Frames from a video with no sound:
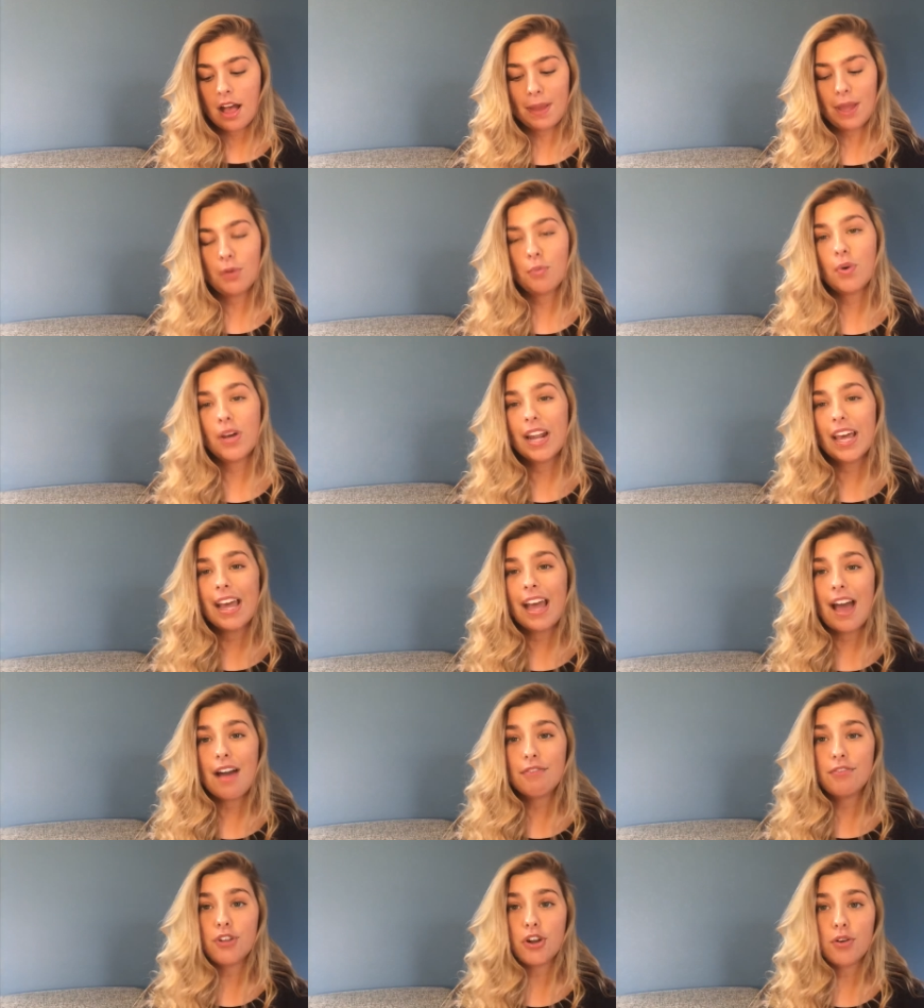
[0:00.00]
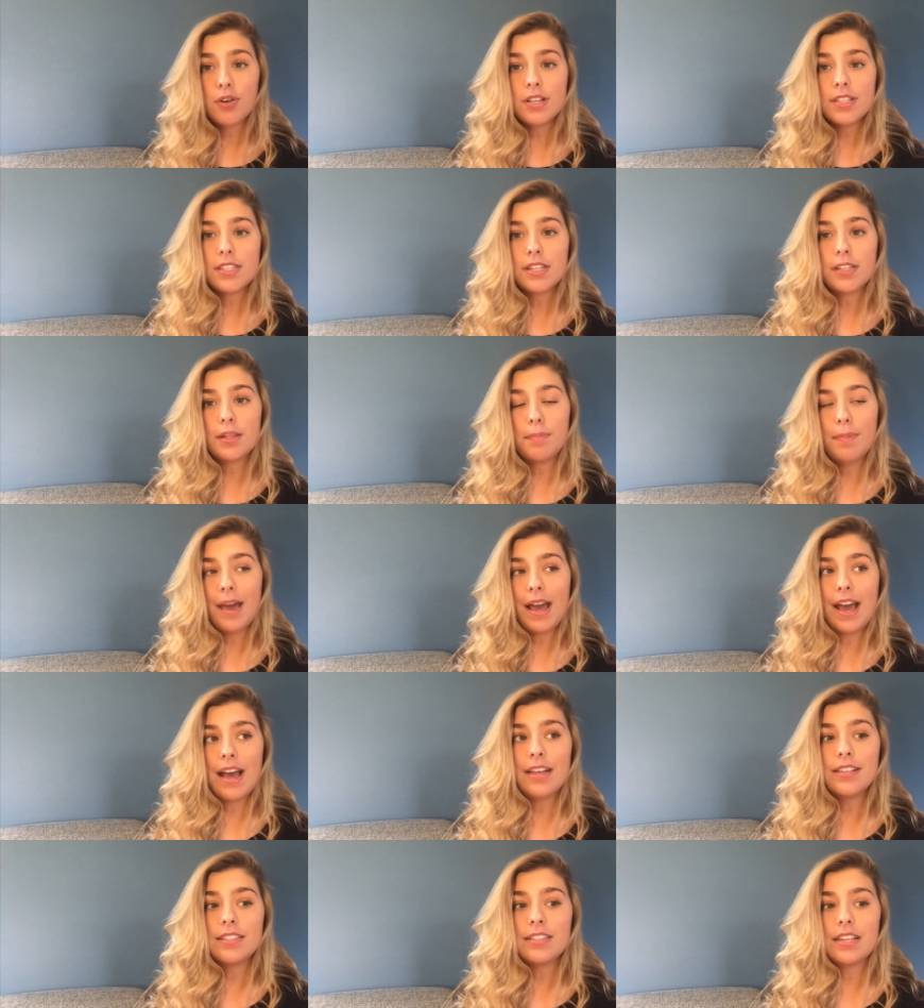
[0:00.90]
And what I have noticed in the
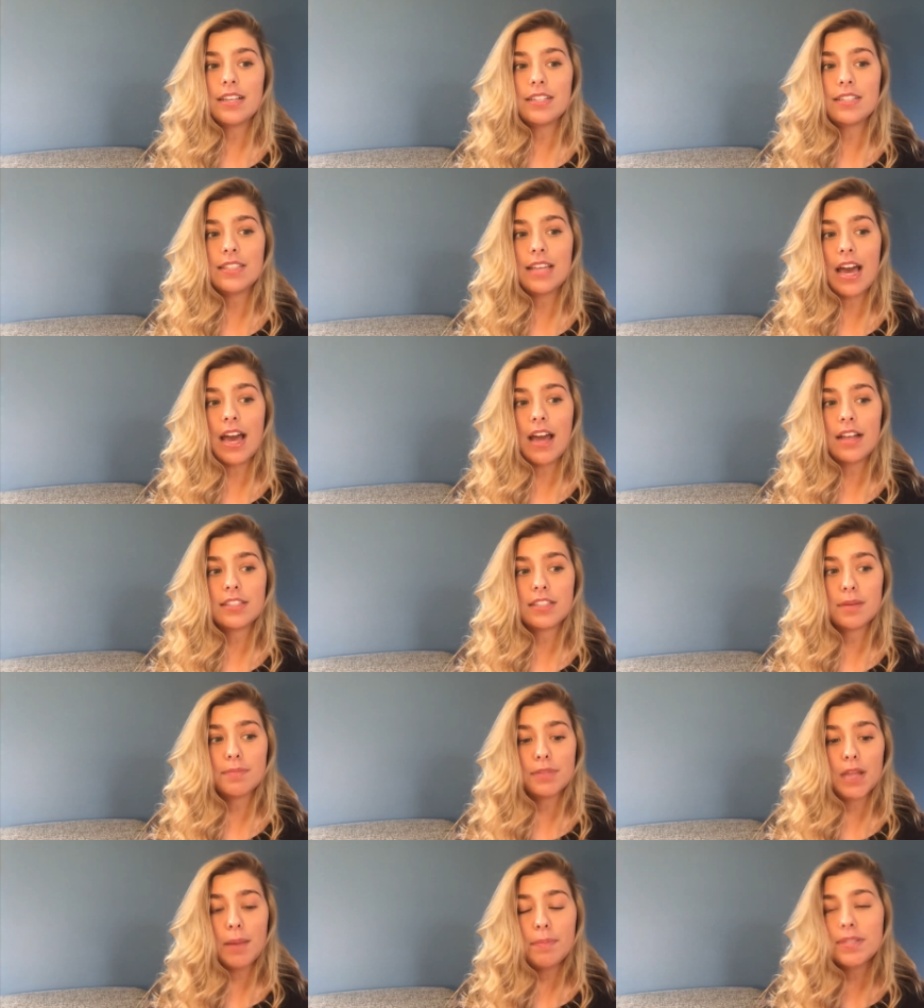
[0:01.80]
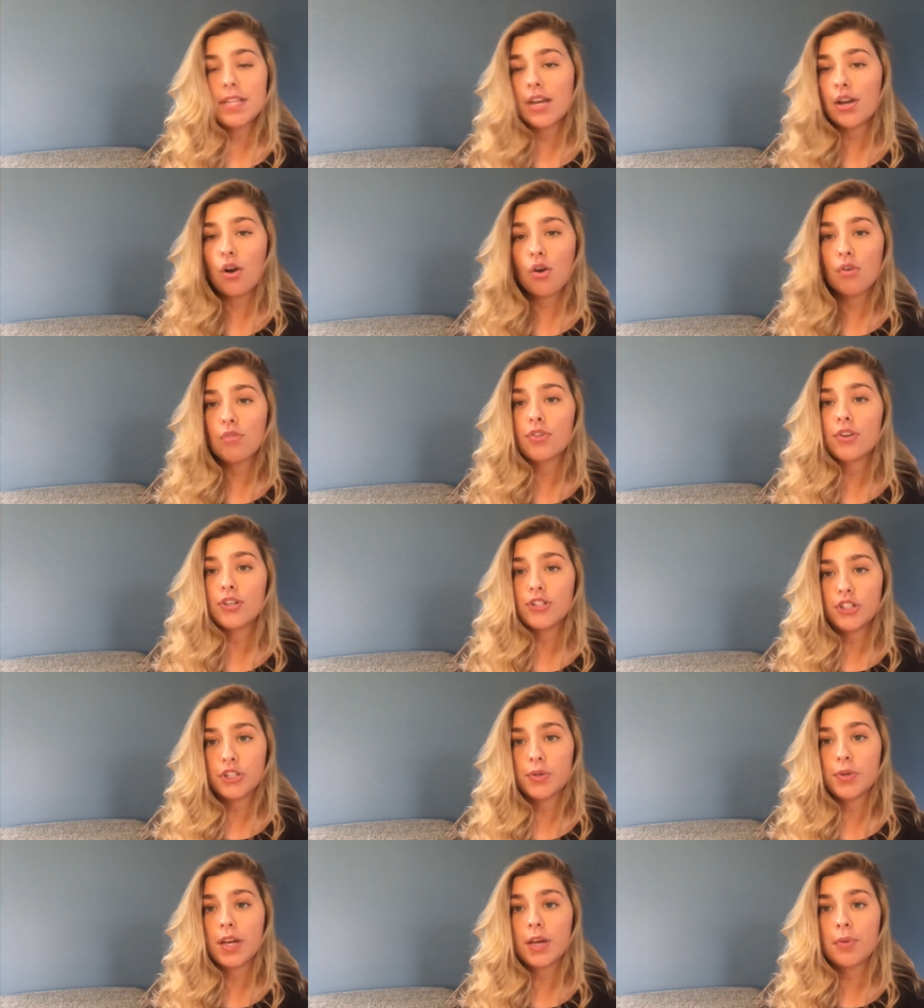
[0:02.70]
past is that sometimes I
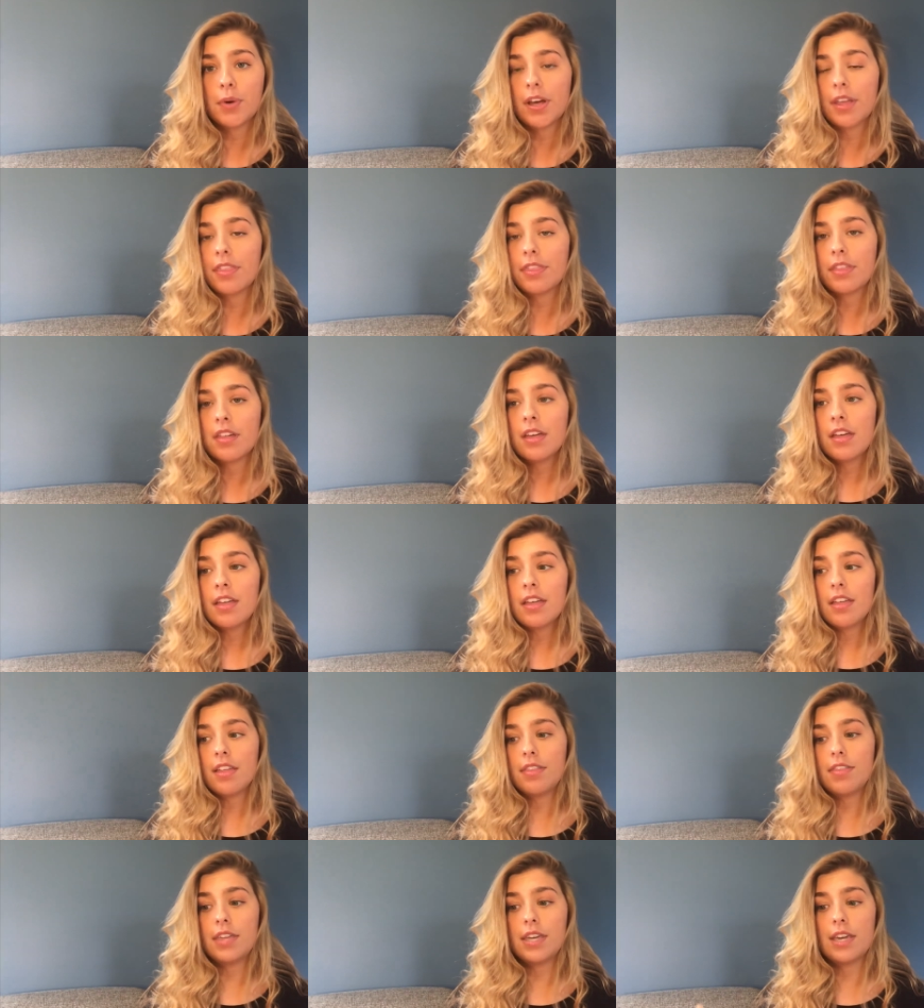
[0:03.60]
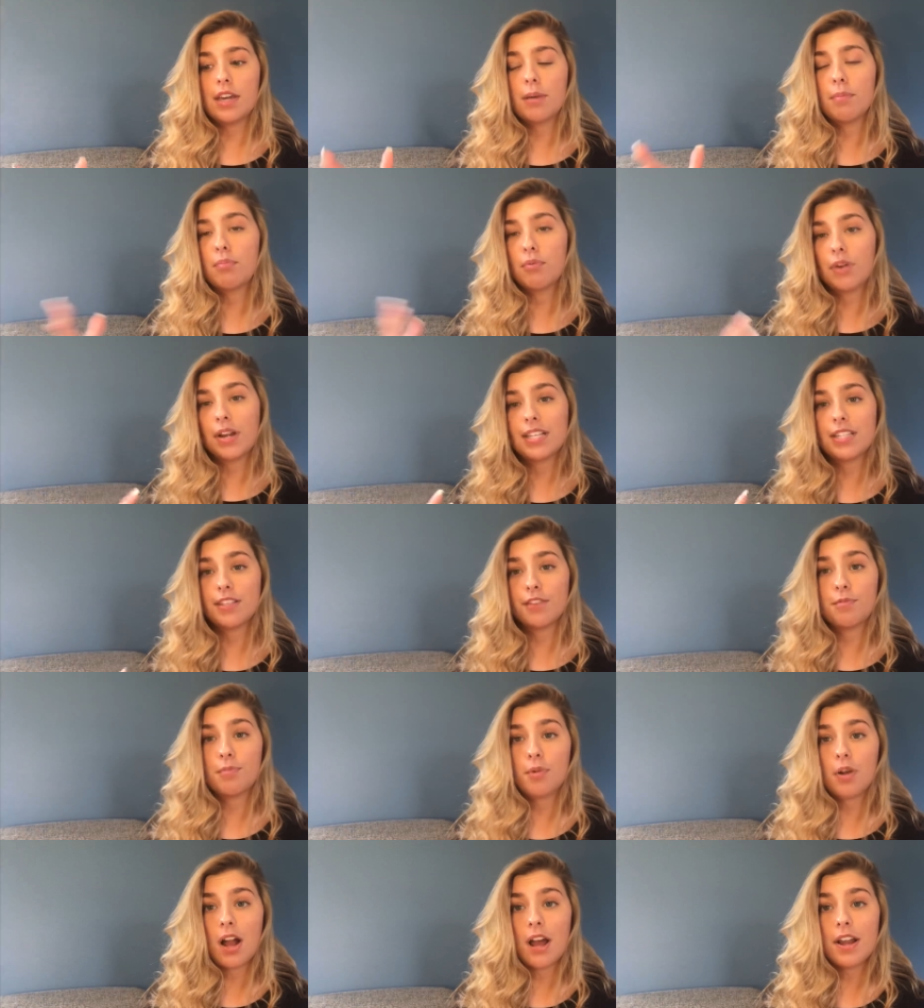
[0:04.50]
overdo it with the
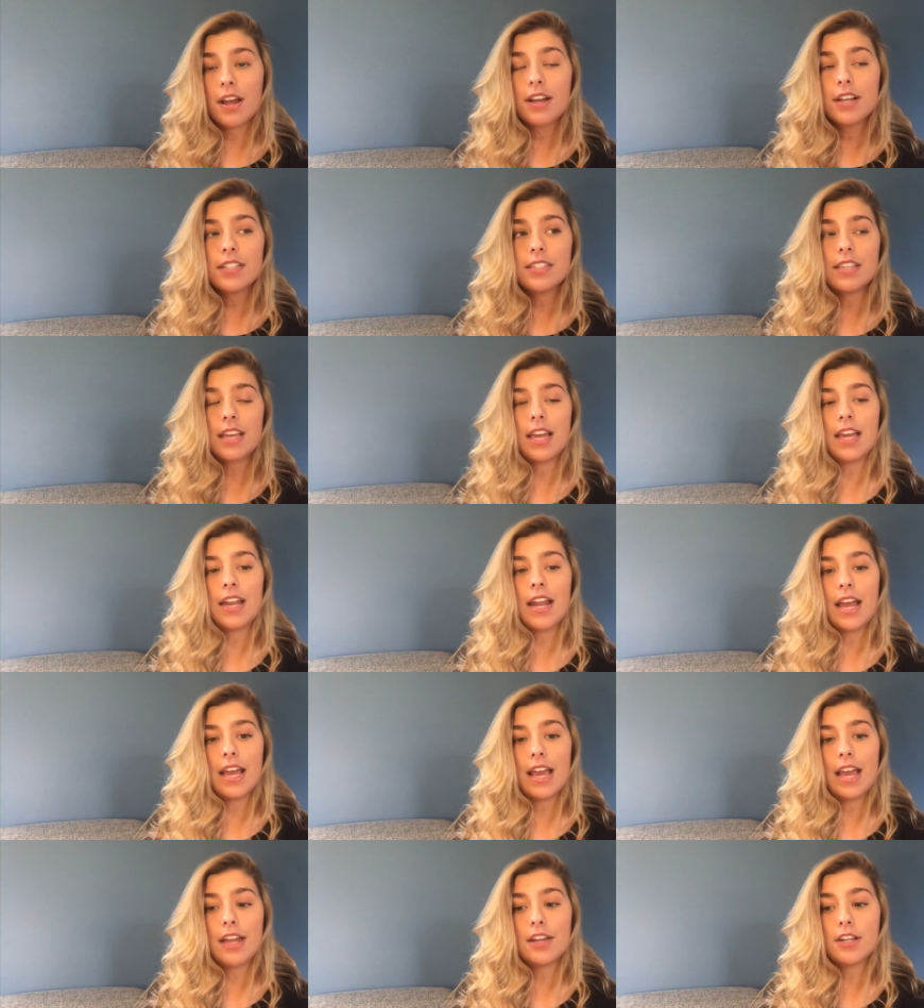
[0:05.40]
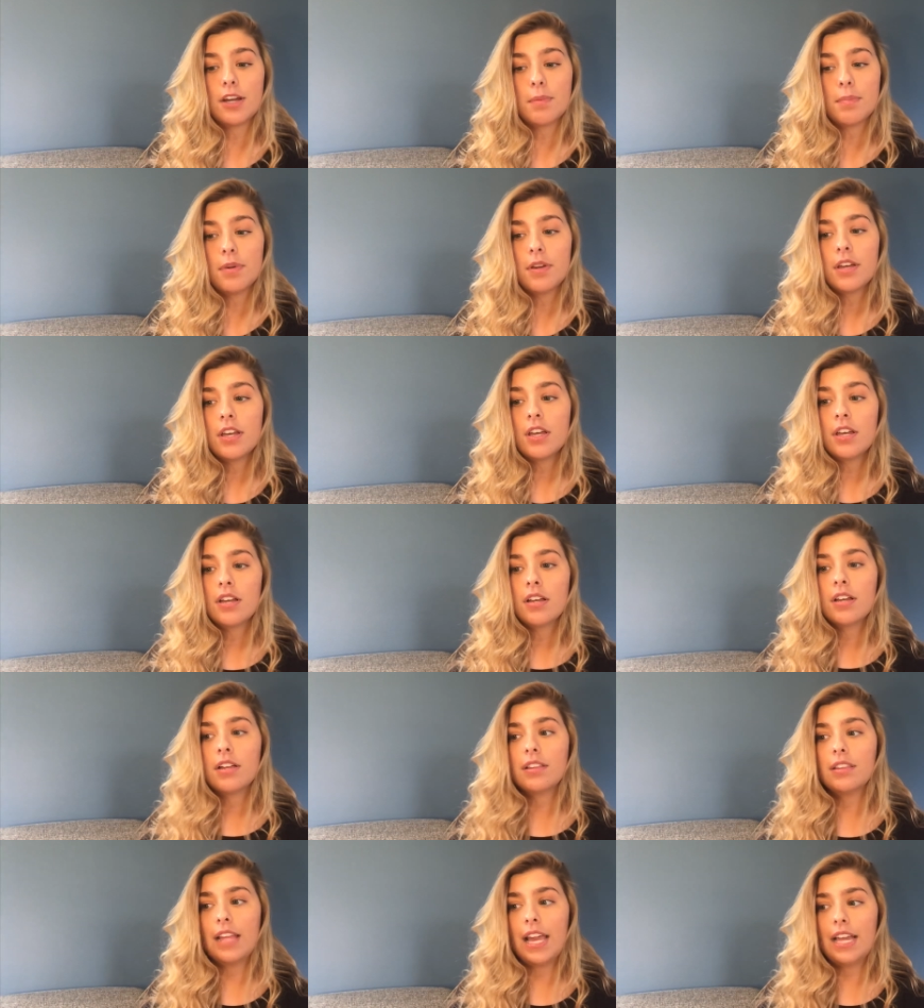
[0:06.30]
abrasive products and I end up
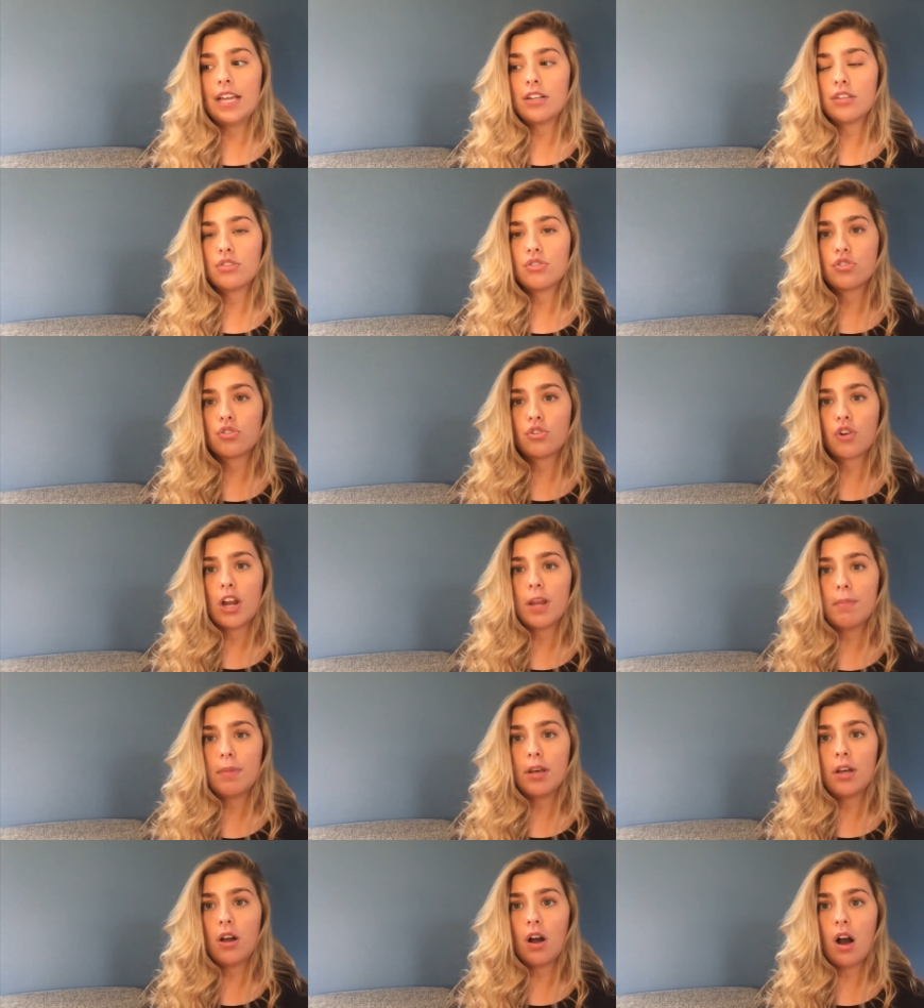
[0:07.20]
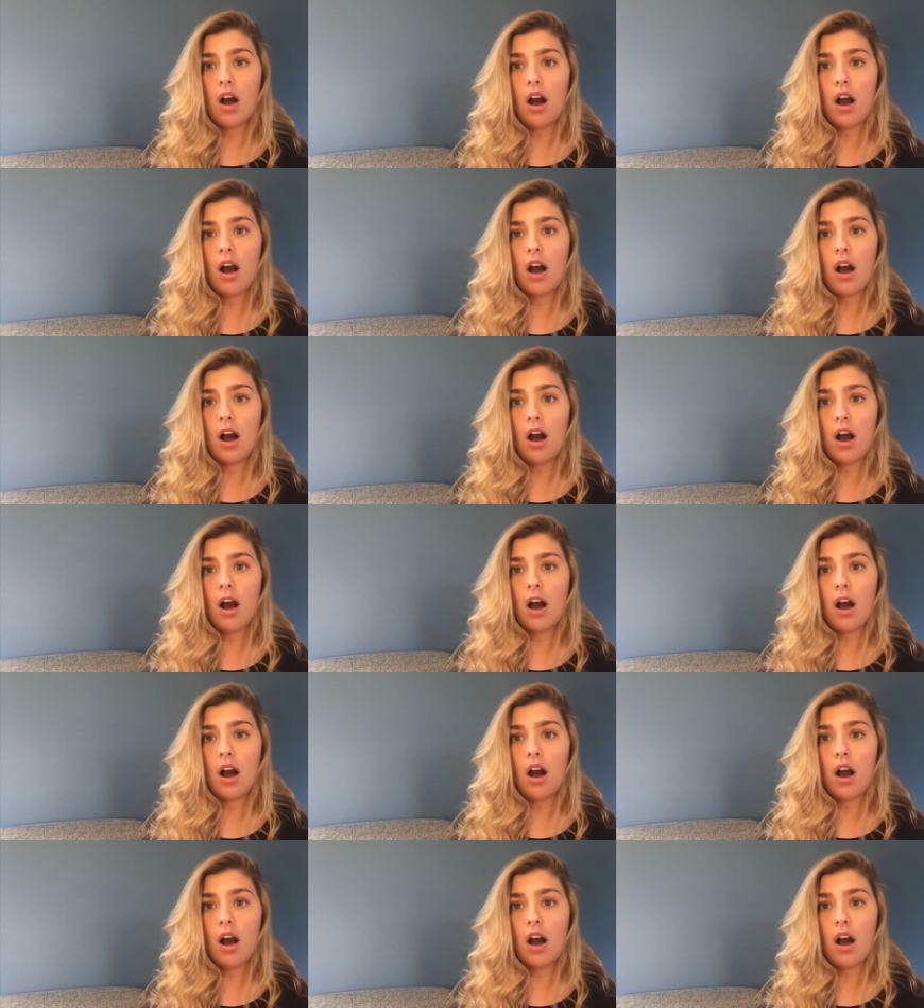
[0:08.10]
like scraping